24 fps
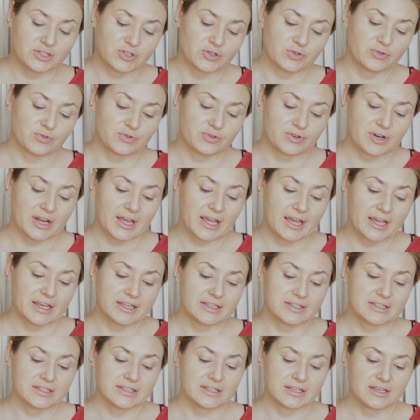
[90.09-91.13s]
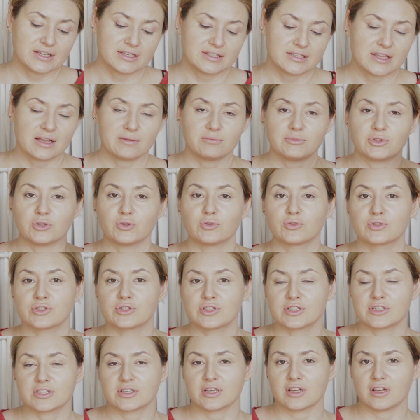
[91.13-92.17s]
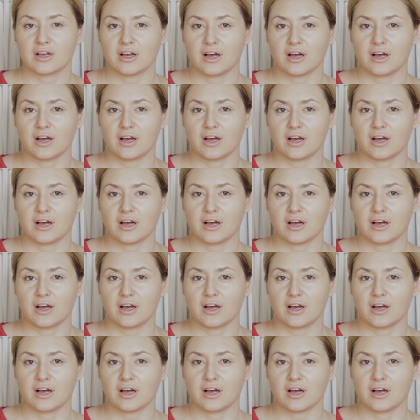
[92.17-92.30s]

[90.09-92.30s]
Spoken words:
to create some looks